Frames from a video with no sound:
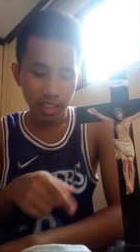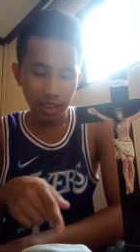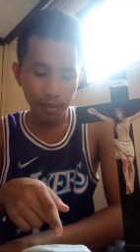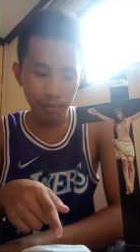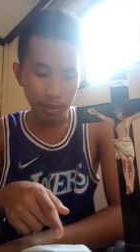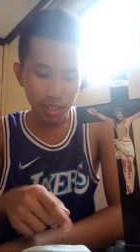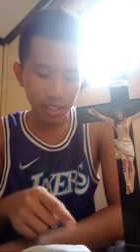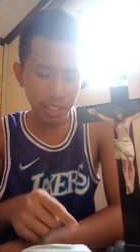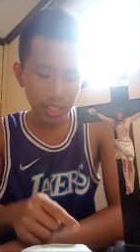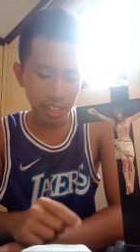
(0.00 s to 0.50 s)

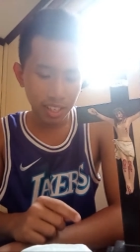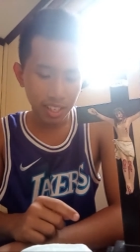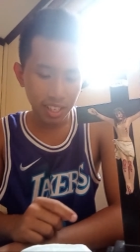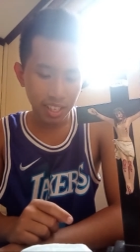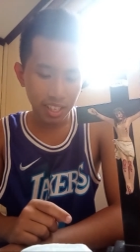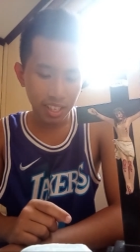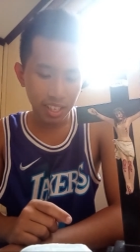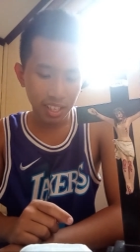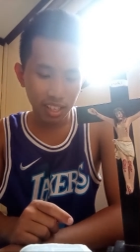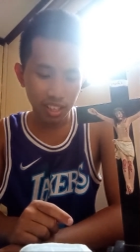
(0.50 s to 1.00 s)
her son
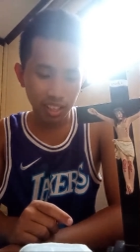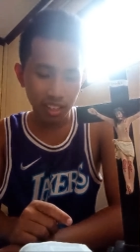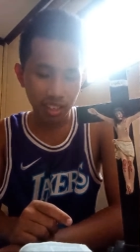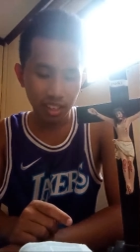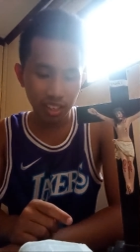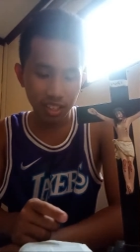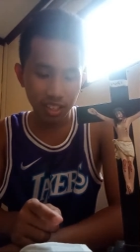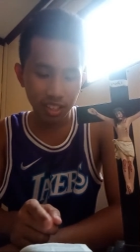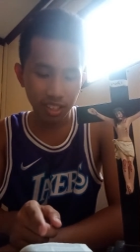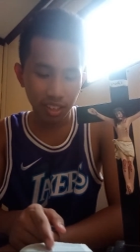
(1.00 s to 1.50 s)

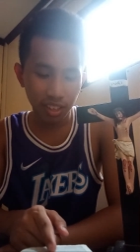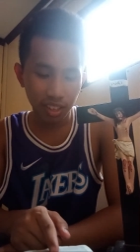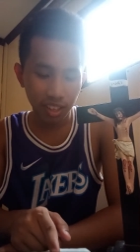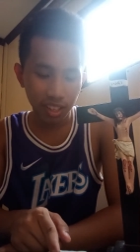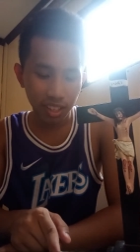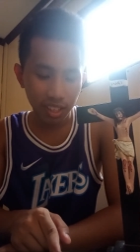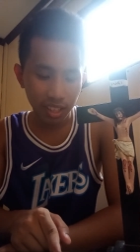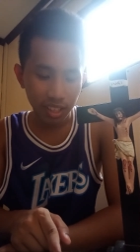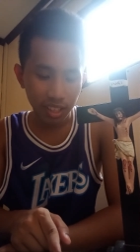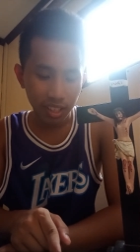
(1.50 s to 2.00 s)
Ishar.
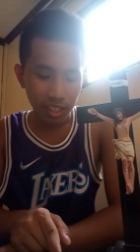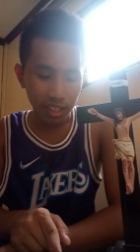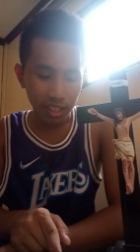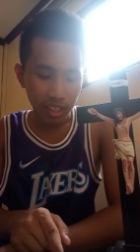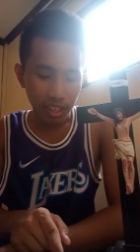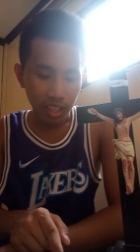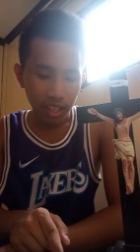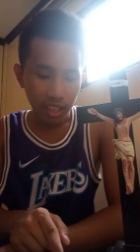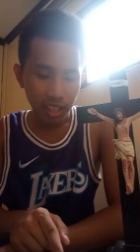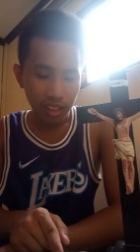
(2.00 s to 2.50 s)

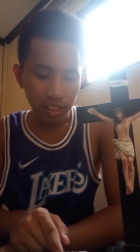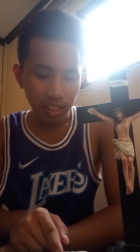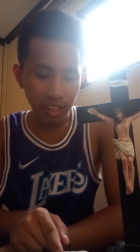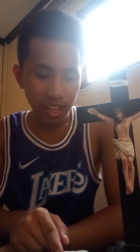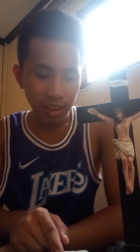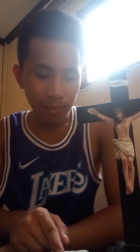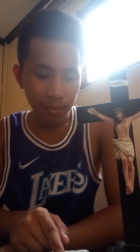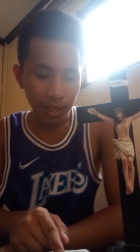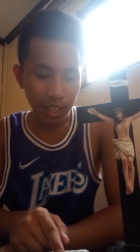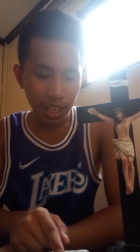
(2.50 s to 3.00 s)

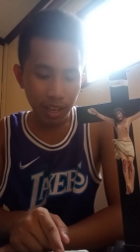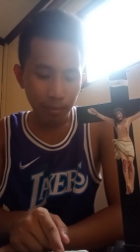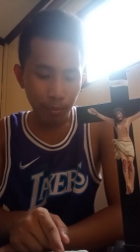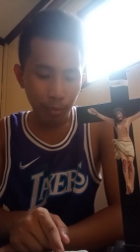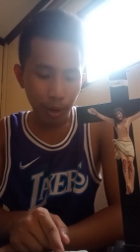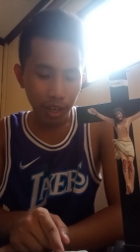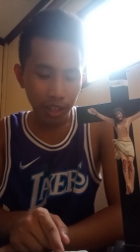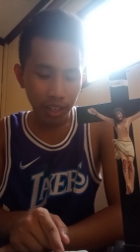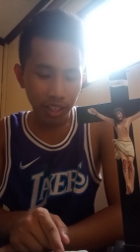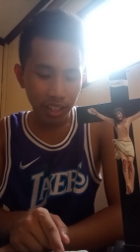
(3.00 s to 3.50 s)
Leah became
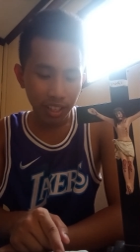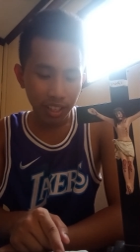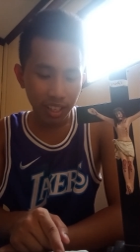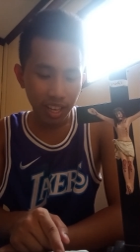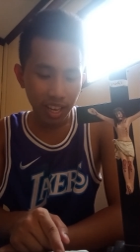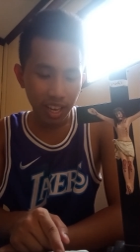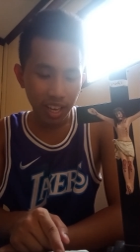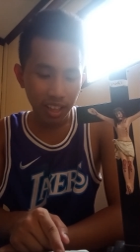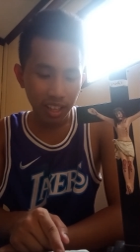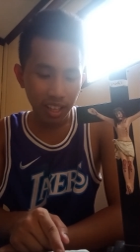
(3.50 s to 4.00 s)
pregnant
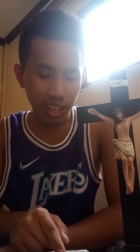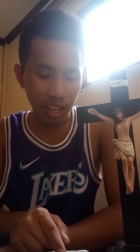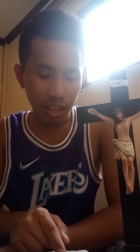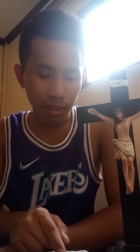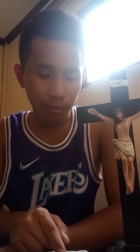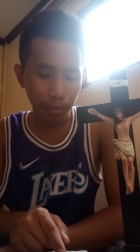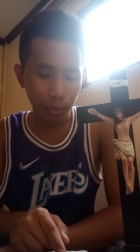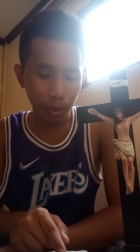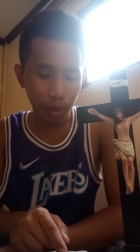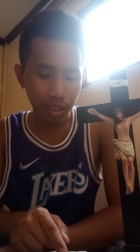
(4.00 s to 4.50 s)
again
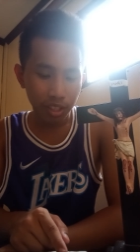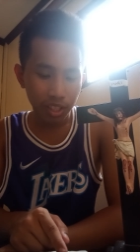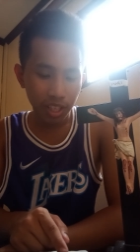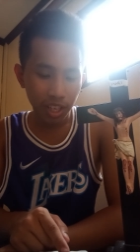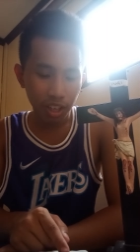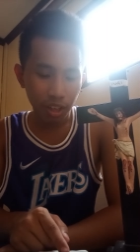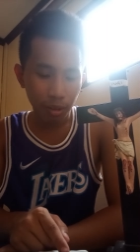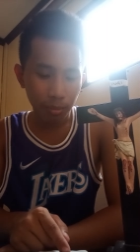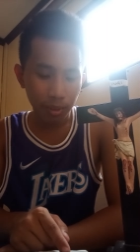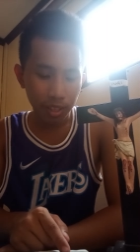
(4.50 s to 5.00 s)
and bore
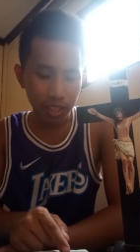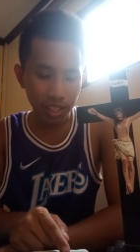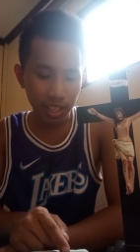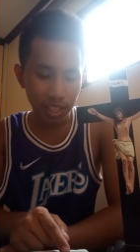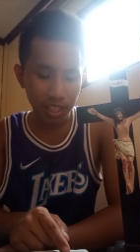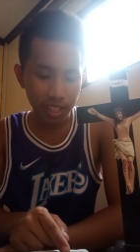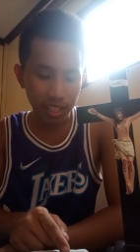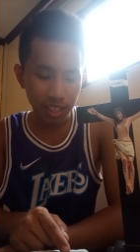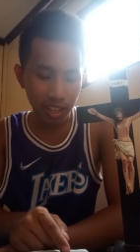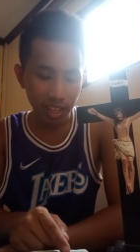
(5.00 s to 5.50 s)
Jacob a
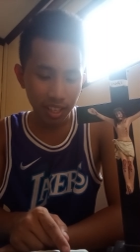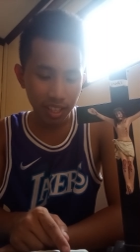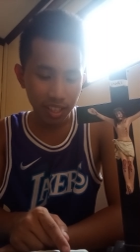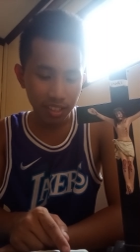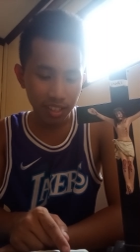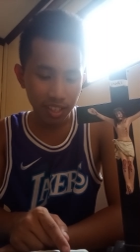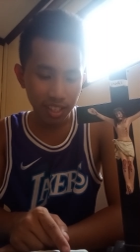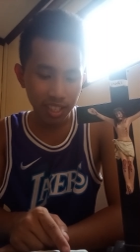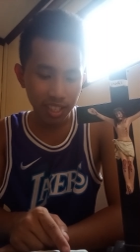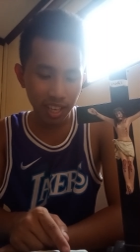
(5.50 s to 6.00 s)
sixth son.
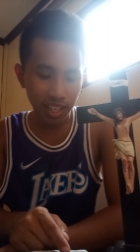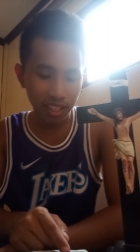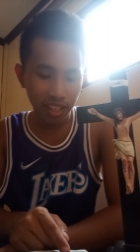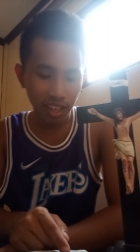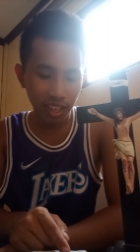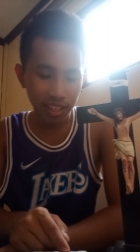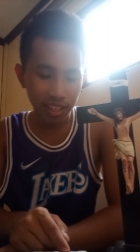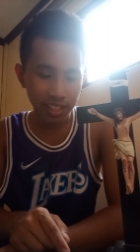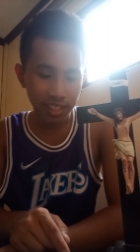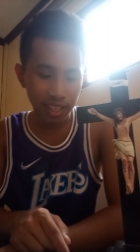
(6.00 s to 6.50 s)
She said,
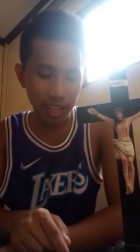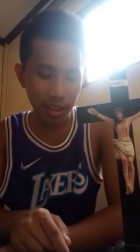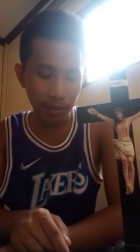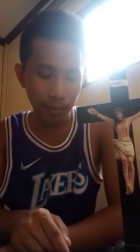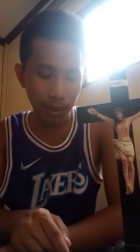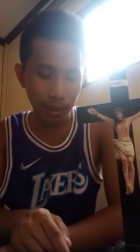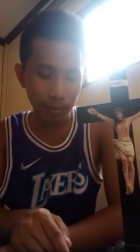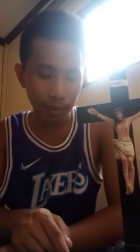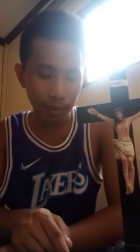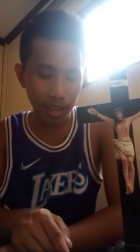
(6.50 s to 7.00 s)
"God has
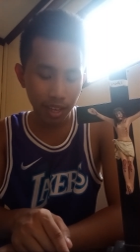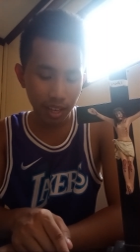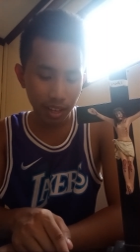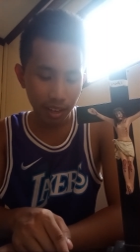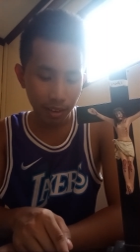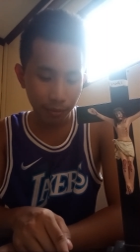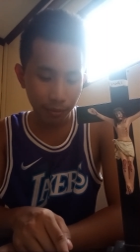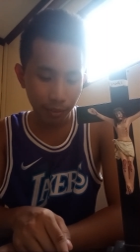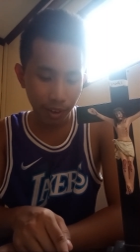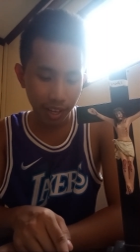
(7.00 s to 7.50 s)
given me
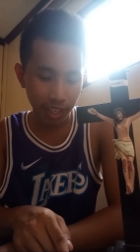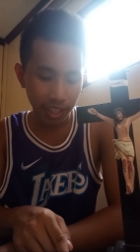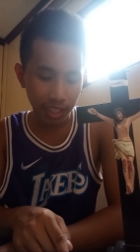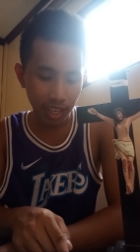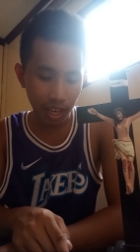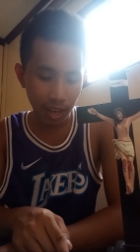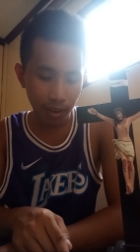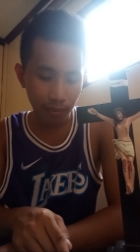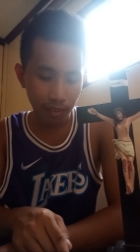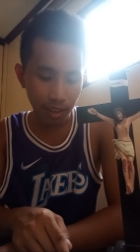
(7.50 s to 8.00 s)
a fine
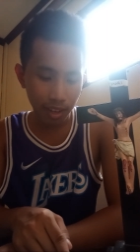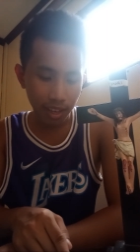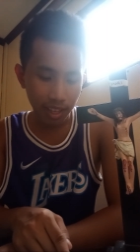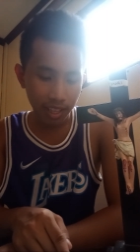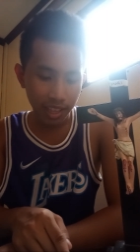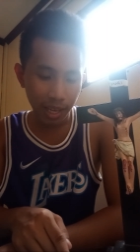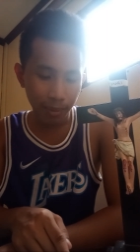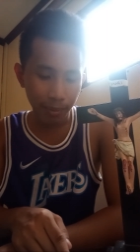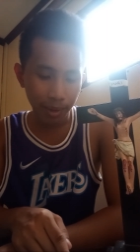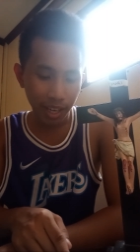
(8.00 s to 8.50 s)
gift.
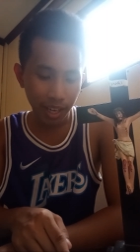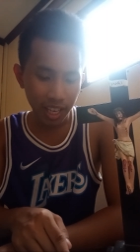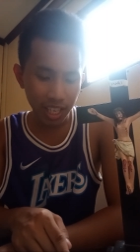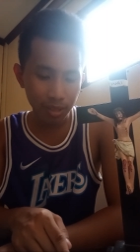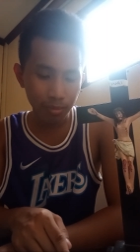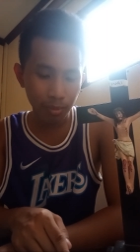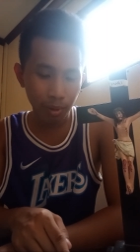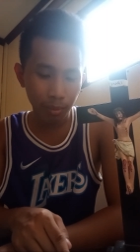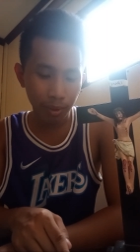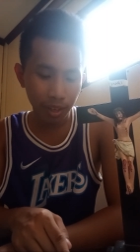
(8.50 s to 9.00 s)
Now my
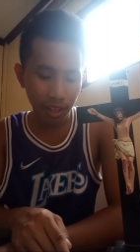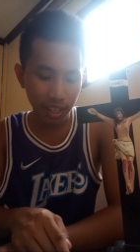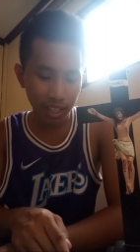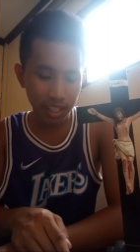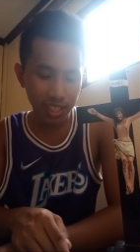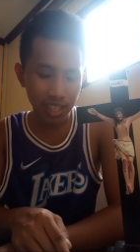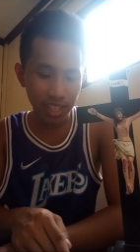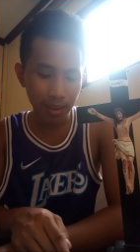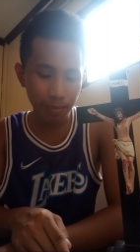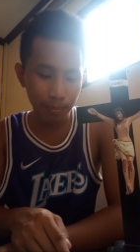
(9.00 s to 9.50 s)
husband will
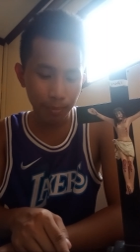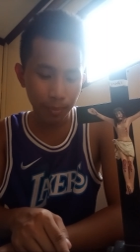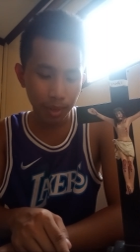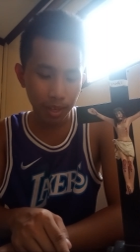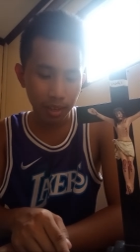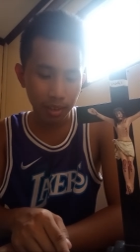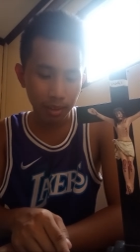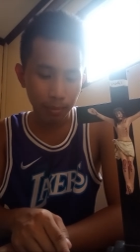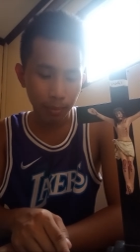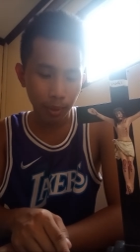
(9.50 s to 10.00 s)
accept
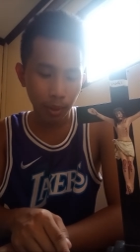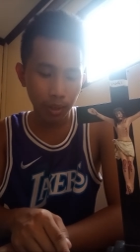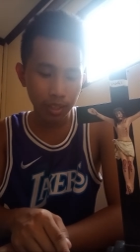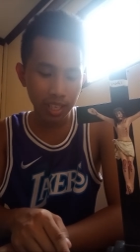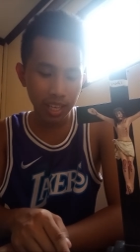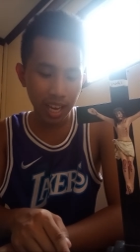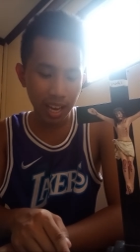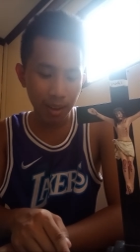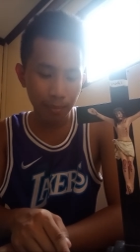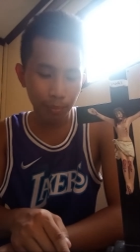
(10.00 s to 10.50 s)
me, because
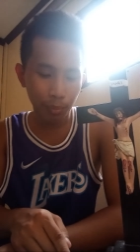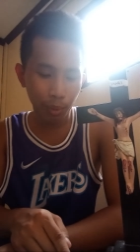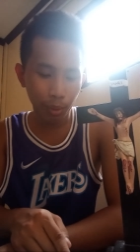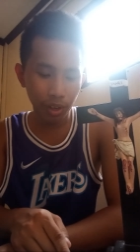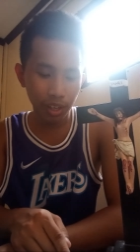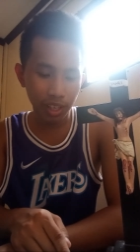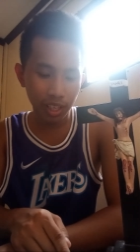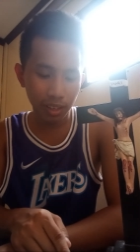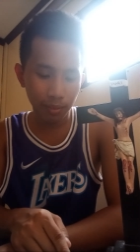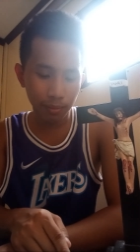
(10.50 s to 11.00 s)
I have
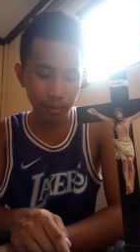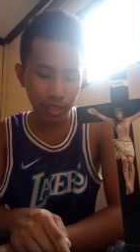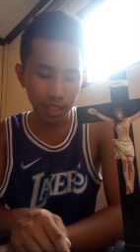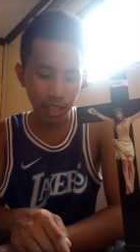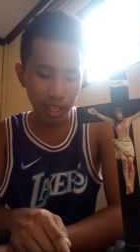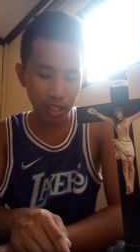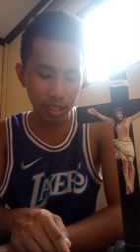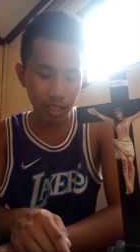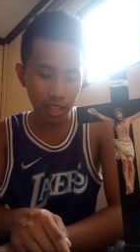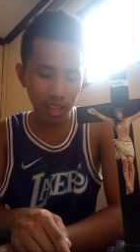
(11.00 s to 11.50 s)
borne him
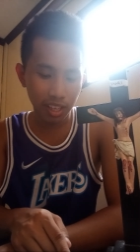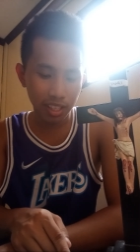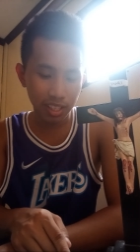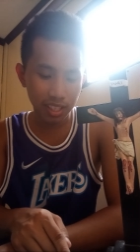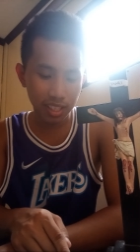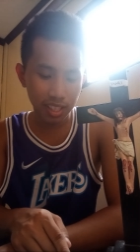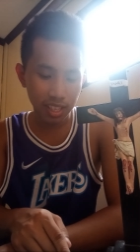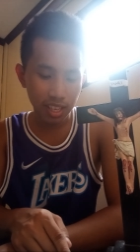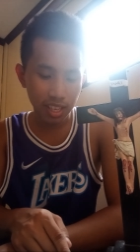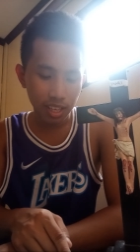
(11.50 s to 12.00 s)
6
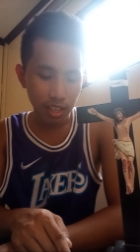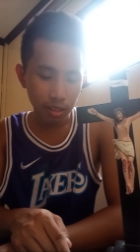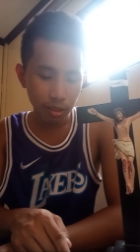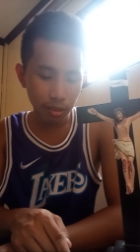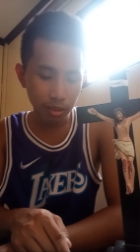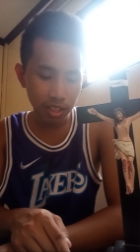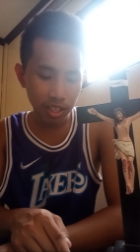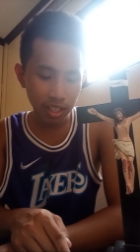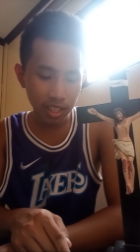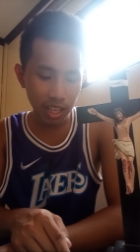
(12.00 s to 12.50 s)
sons."
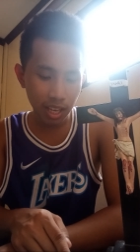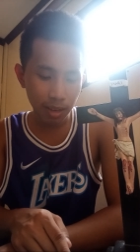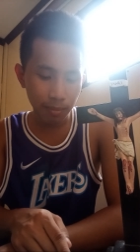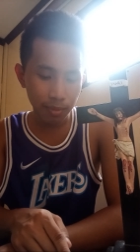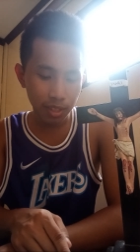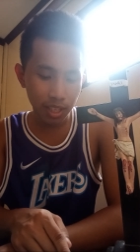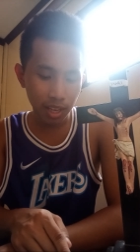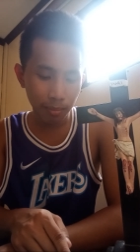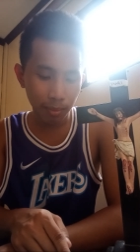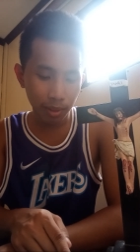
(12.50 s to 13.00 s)
So she
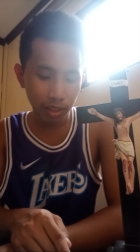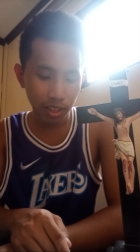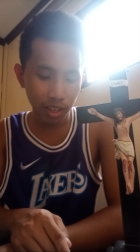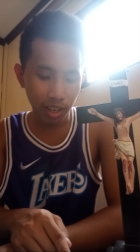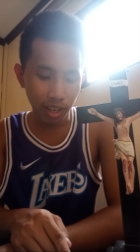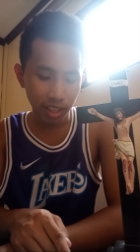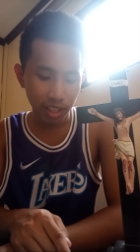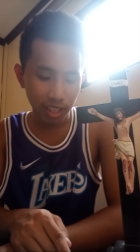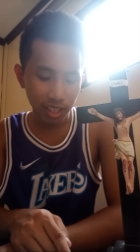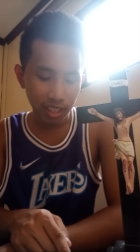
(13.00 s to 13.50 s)
named
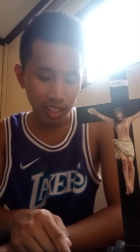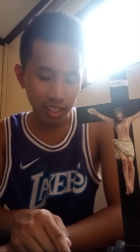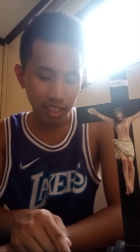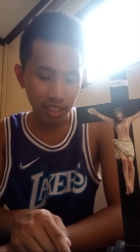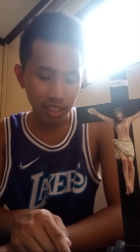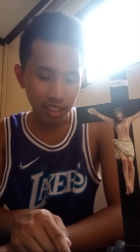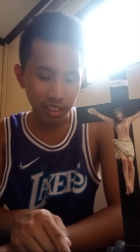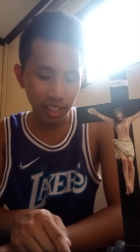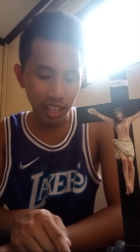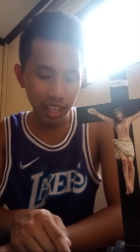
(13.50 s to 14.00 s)
Zebulon.
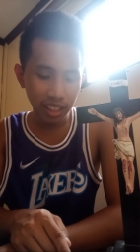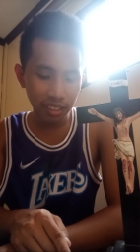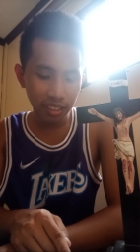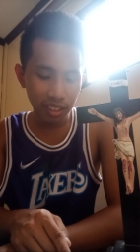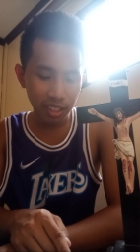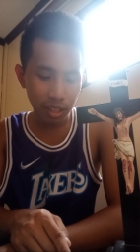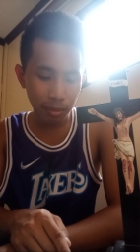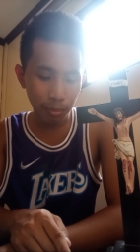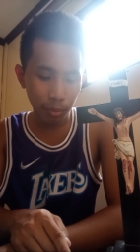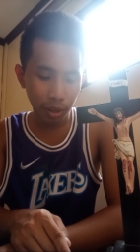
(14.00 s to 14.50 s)

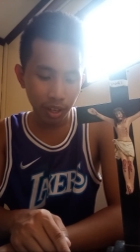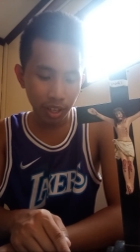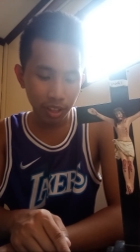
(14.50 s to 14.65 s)
Later she bore a